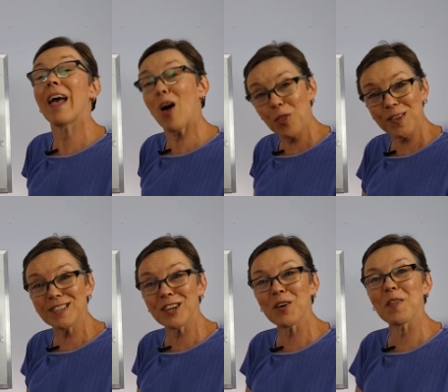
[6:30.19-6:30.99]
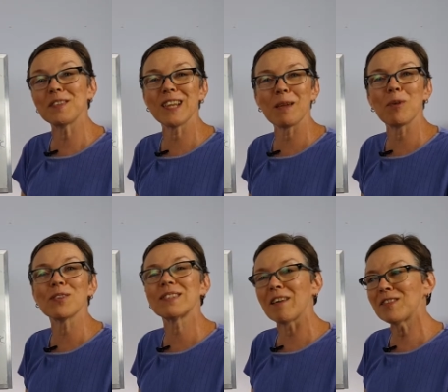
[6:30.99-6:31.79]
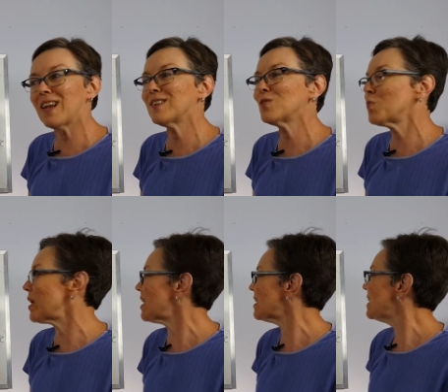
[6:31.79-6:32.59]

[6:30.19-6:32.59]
healthy dinner on the table, seven days a week.